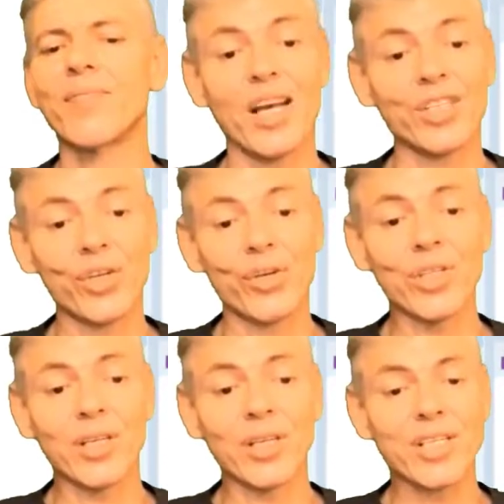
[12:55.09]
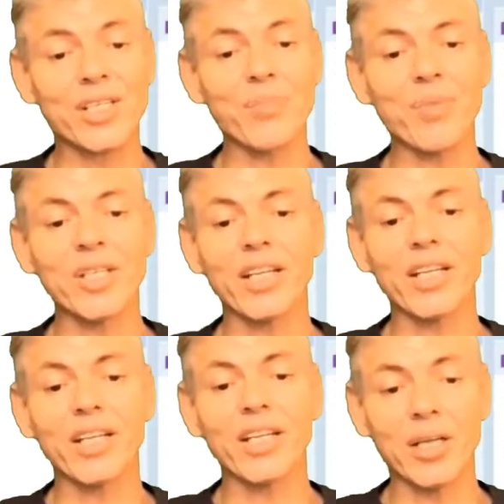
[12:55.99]
As usual, the statement at
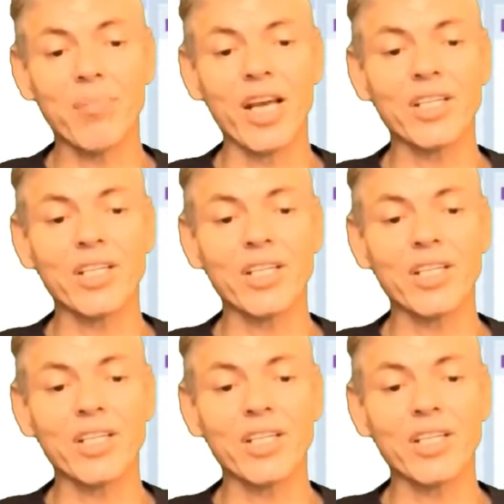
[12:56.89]
the bottom